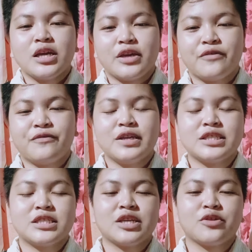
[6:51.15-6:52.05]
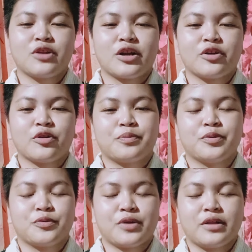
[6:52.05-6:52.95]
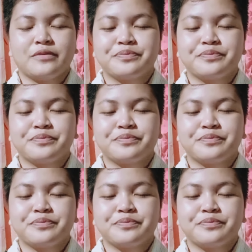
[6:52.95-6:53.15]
if it's singular or plural.